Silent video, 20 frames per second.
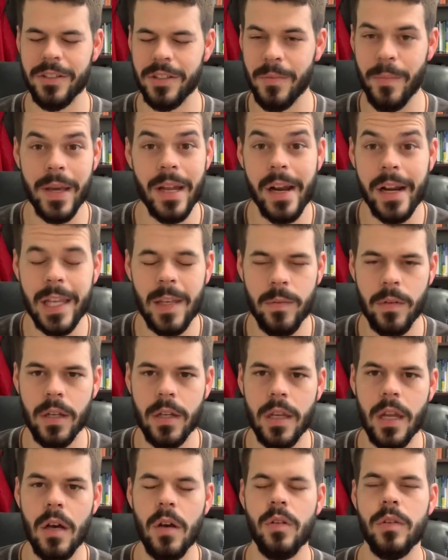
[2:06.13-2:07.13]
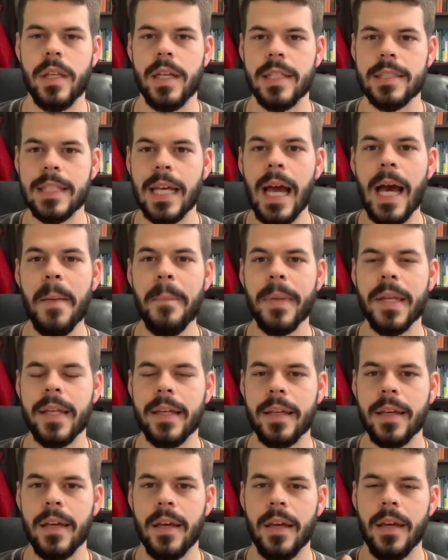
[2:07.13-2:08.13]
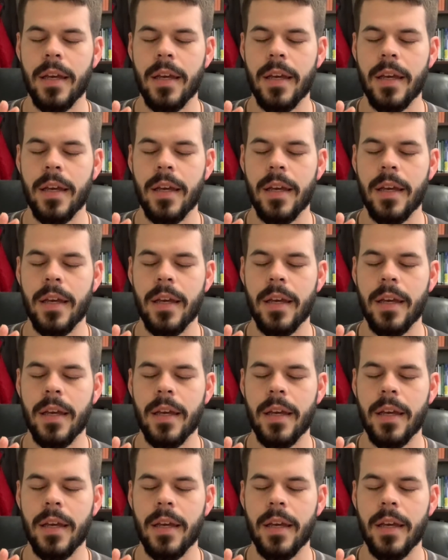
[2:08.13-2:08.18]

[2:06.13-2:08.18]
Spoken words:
You may not even know that it's happening.